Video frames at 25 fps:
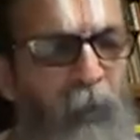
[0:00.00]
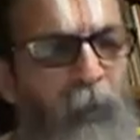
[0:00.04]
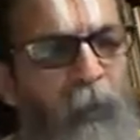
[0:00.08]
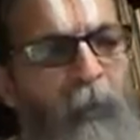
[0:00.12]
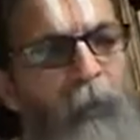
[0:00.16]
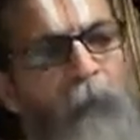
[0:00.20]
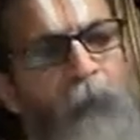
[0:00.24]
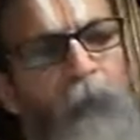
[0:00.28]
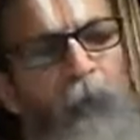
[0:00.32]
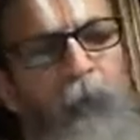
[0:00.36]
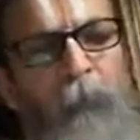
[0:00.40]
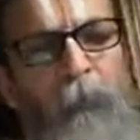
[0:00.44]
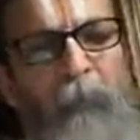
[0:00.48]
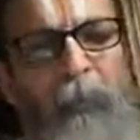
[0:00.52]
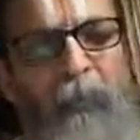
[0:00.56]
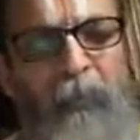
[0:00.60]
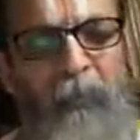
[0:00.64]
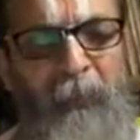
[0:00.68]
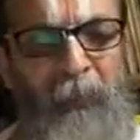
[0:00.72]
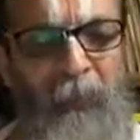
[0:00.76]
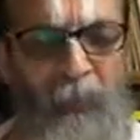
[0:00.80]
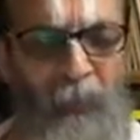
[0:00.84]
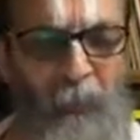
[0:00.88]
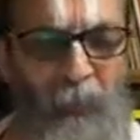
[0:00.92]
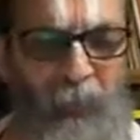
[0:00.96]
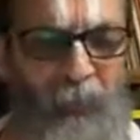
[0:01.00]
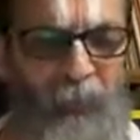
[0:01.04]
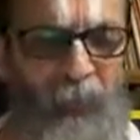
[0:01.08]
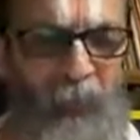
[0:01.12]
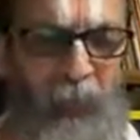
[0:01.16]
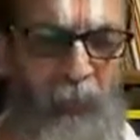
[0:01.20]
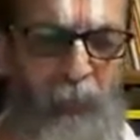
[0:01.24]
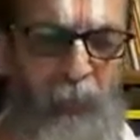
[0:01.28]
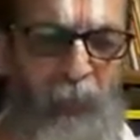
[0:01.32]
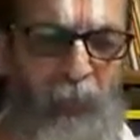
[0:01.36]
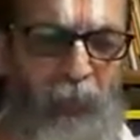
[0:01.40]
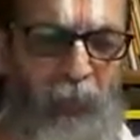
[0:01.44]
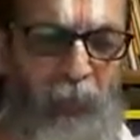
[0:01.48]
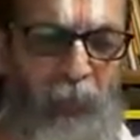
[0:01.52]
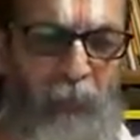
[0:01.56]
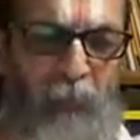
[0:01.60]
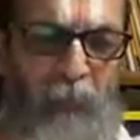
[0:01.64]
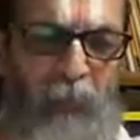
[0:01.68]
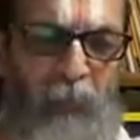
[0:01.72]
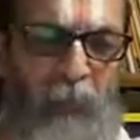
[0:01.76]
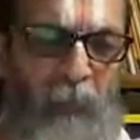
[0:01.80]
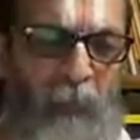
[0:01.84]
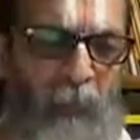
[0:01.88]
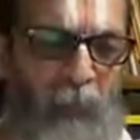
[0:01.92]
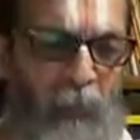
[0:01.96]
Although many other means are
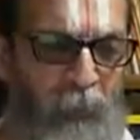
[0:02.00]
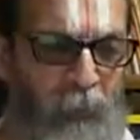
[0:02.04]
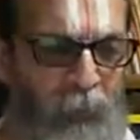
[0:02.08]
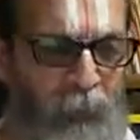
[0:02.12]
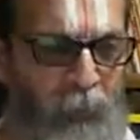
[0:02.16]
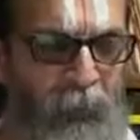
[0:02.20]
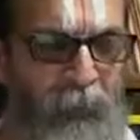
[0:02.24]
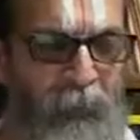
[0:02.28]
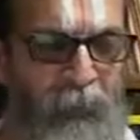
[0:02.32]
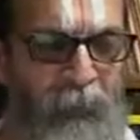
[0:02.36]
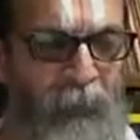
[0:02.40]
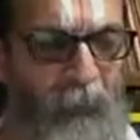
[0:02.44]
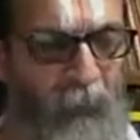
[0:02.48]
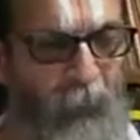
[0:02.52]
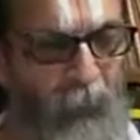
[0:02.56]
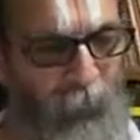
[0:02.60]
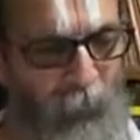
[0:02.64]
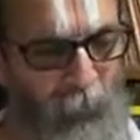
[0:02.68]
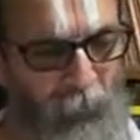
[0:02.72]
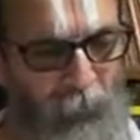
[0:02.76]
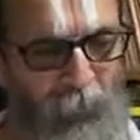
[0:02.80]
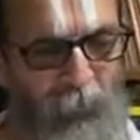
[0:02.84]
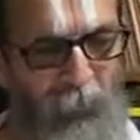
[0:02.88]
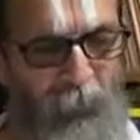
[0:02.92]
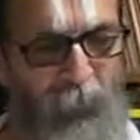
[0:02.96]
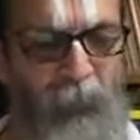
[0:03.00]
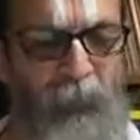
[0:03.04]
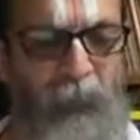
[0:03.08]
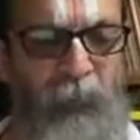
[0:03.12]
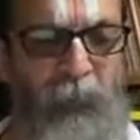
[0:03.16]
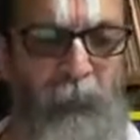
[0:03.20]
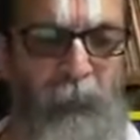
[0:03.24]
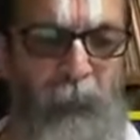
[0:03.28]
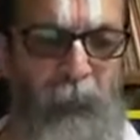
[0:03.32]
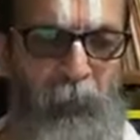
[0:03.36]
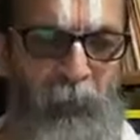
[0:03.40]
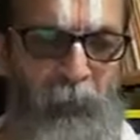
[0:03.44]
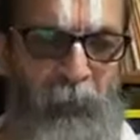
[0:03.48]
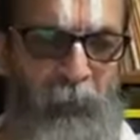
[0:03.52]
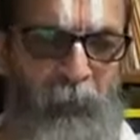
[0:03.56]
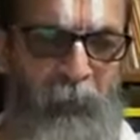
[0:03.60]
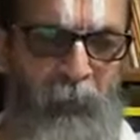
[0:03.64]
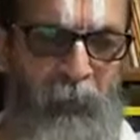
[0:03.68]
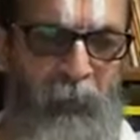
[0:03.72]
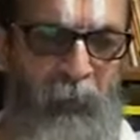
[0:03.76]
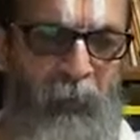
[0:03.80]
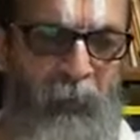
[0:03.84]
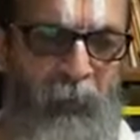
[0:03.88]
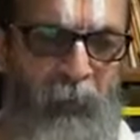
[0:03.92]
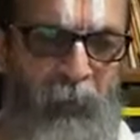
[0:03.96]
mentioned by our rishis, our own Hindu
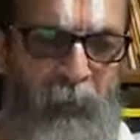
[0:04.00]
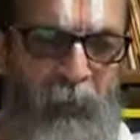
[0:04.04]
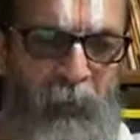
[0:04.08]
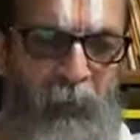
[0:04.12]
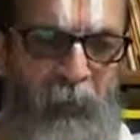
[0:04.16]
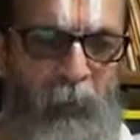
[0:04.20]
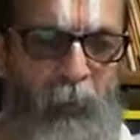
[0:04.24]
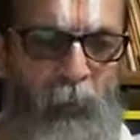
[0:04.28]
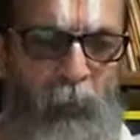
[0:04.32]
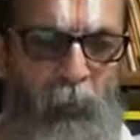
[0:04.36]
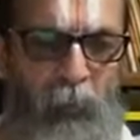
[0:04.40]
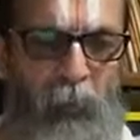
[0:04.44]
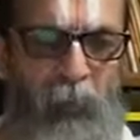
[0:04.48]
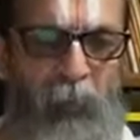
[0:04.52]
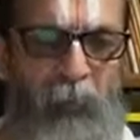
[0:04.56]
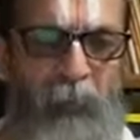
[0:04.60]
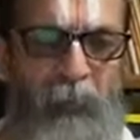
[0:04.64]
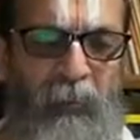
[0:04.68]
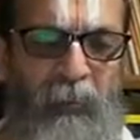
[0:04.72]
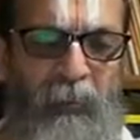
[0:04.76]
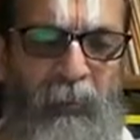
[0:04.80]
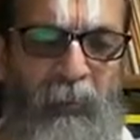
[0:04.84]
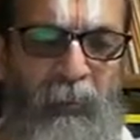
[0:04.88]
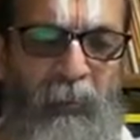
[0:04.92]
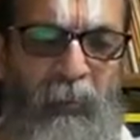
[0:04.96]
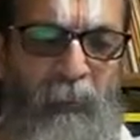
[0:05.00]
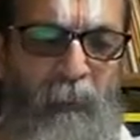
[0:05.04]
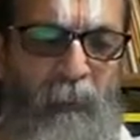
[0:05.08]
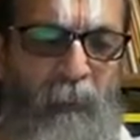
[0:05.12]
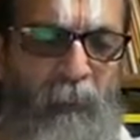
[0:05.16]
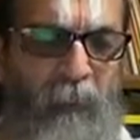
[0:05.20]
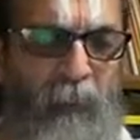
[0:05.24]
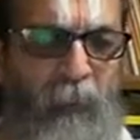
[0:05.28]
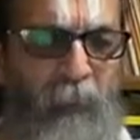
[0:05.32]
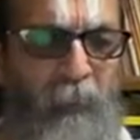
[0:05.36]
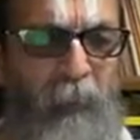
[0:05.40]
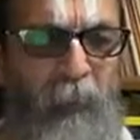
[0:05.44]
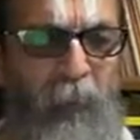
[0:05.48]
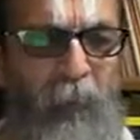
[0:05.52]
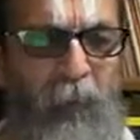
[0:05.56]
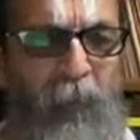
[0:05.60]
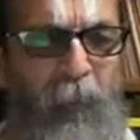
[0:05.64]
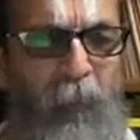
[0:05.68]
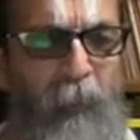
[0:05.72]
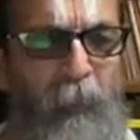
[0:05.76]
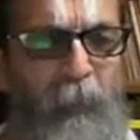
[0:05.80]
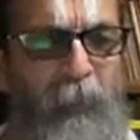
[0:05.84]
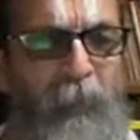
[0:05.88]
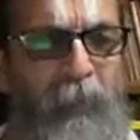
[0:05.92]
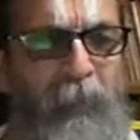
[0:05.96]
scriptures, totally they can be
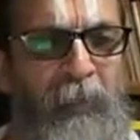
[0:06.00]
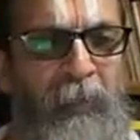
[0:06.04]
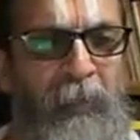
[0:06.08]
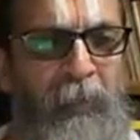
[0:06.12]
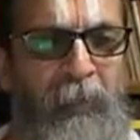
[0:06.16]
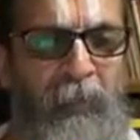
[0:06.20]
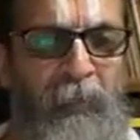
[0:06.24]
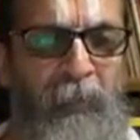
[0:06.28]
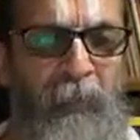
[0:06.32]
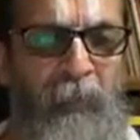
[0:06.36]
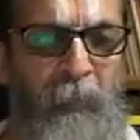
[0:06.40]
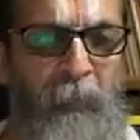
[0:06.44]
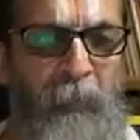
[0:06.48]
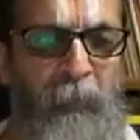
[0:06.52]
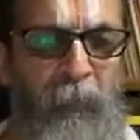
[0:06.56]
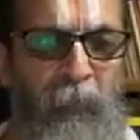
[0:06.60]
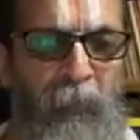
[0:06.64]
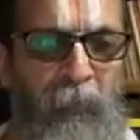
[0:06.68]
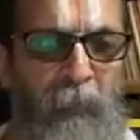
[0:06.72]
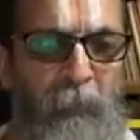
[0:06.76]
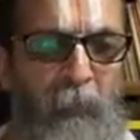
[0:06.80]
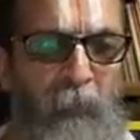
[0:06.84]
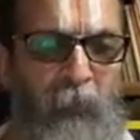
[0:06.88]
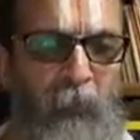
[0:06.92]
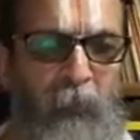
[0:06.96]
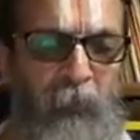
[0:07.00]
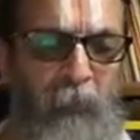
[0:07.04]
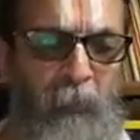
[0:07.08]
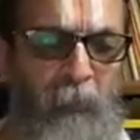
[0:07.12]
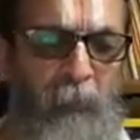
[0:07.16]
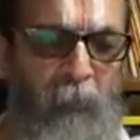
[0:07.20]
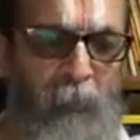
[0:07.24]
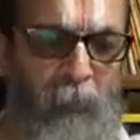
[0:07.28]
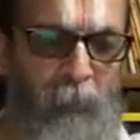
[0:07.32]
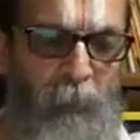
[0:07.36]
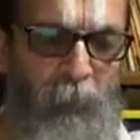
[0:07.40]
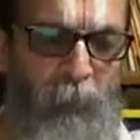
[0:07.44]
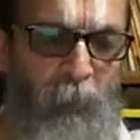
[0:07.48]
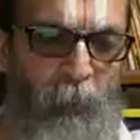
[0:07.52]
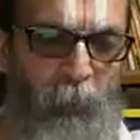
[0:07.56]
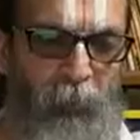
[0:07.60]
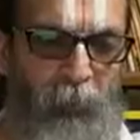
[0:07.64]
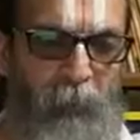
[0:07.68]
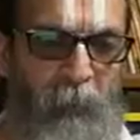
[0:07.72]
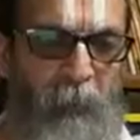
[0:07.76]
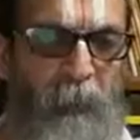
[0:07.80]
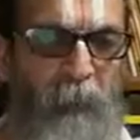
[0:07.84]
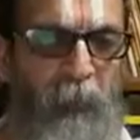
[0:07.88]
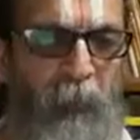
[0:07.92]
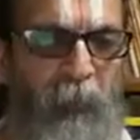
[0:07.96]
accommodated in the primary,
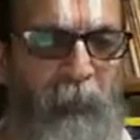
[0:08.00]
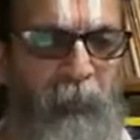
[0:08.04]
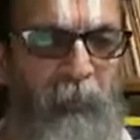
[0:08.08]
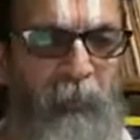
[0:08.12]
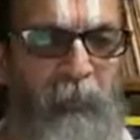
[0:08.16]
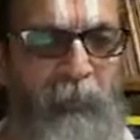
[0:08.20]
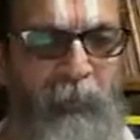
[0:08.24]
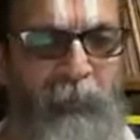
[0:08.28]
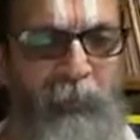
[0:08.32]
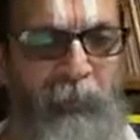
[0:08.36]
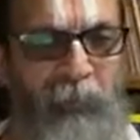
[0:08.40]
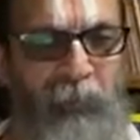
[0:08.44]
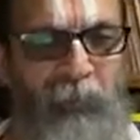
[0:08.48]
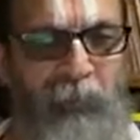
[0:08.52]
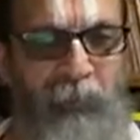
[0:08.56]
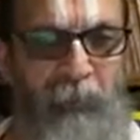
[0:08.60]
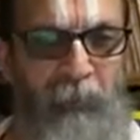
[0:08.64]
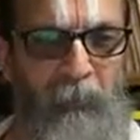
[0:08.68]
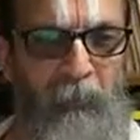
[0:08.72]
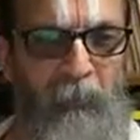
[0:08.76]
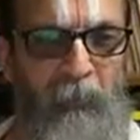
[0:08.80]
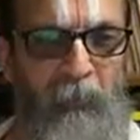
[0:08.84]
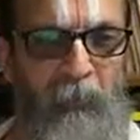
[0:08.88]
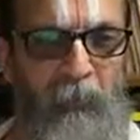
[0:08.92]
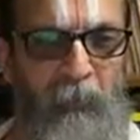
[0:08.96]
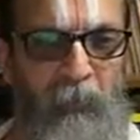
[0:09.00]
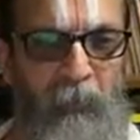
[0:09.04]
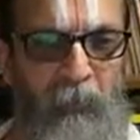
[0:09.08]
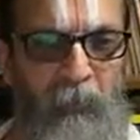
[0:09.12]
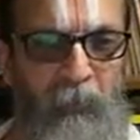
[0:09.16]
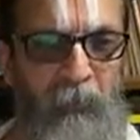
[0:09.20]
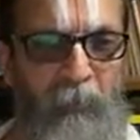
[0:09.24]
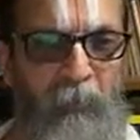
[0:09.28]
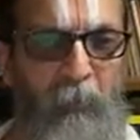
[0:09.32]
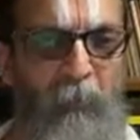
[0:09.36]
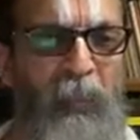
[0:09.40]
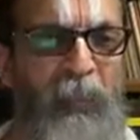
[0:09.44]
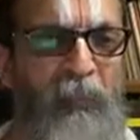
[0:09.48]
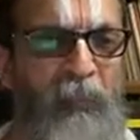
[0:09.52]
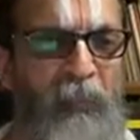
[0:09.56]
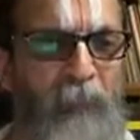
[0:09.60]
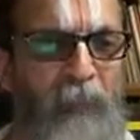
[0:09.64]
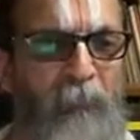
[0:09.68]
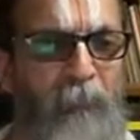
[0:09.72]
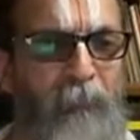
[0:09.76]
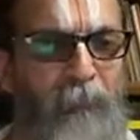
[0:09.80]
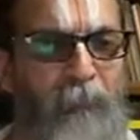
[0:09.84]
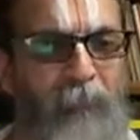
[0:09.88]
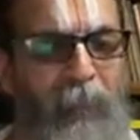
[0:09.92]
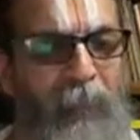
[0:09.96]
most important 3 means
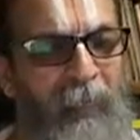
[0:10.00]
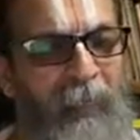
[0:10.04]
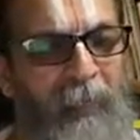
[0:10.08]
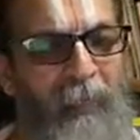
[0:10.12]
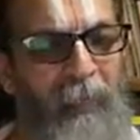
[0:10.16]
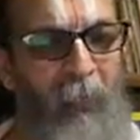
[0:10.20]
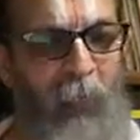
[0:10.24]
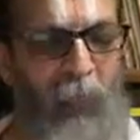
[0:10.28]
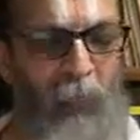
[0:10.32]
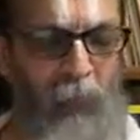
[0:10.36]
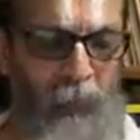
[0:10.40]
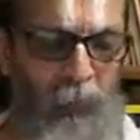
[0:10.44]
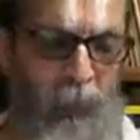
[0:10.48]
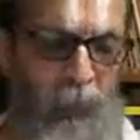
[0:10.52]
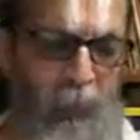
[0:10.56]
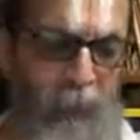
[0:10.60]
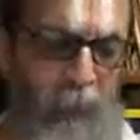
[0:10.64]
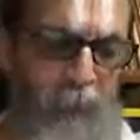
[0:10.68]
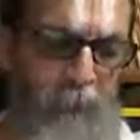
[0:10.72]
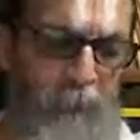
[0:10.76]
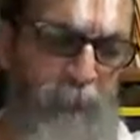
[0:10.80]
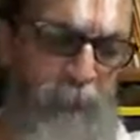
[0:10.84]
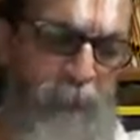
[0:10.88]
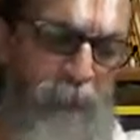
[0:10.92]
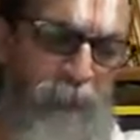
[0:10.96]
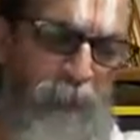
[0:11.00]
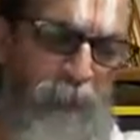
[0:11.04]
of valid knowledge.